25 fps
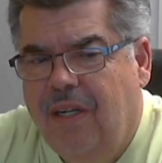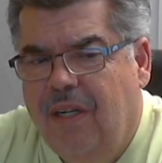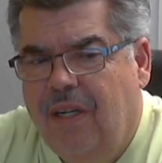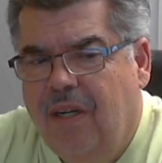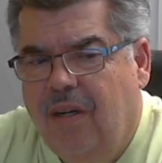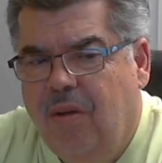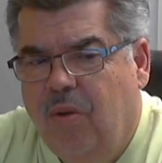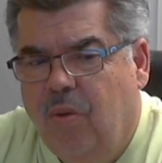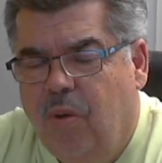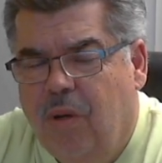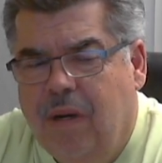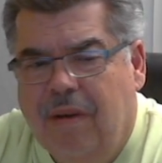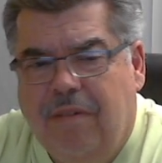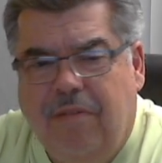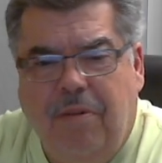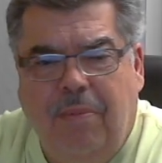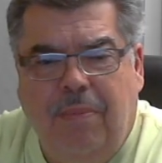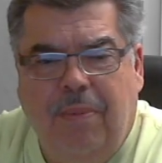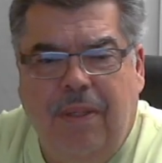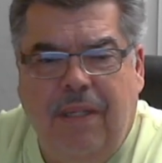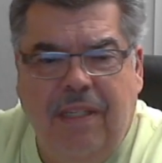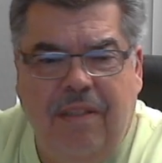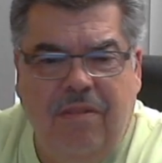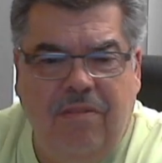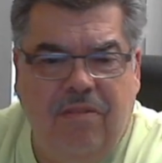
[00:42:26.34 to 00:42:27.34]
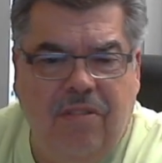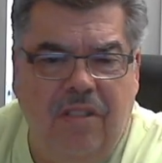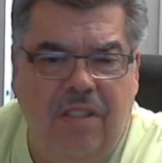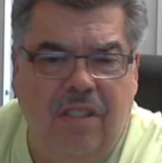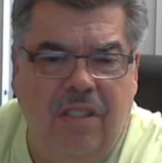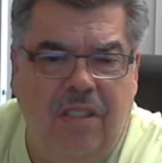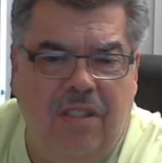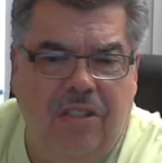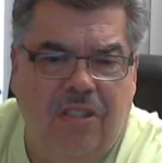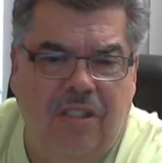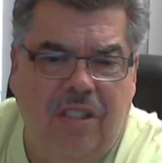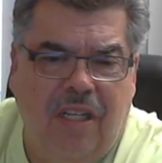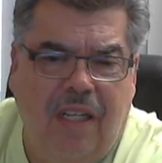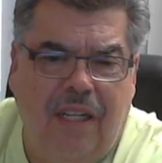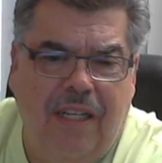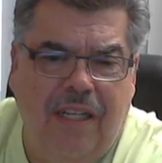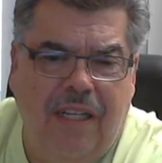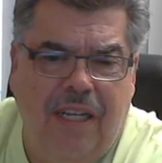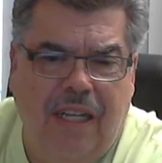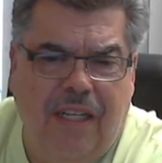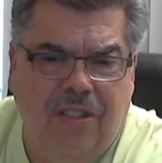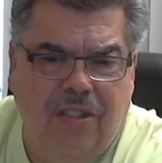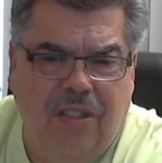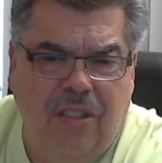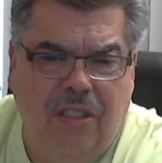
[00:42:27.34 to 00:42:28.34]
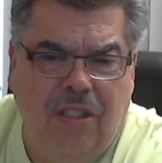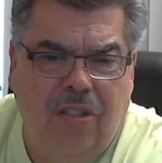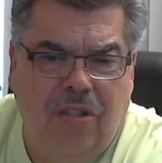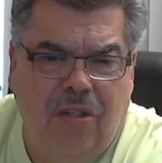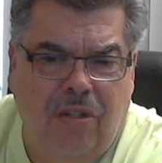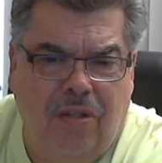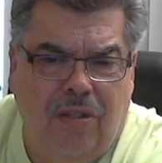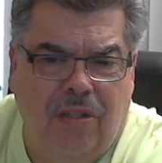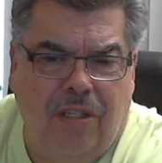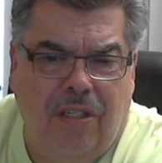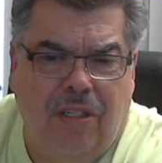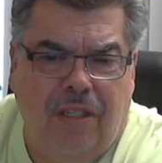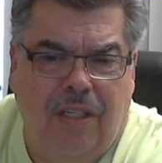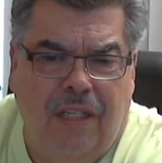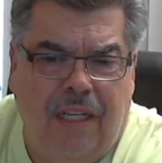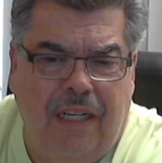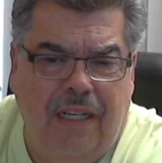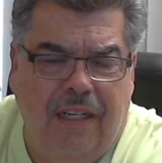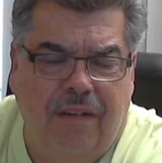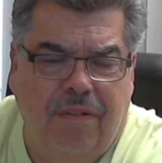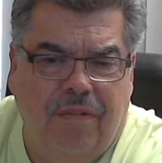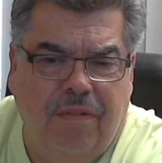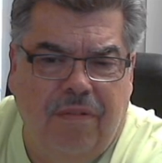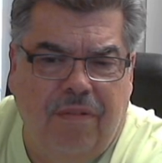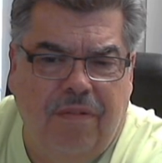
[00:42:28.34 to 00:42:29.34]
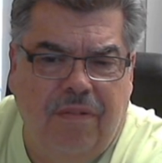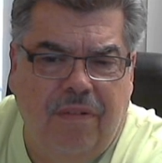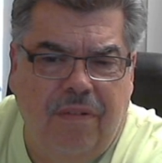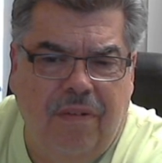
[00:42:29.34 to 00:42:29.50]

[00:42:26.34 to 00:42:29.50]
Whoever believes in the Son has eternal life,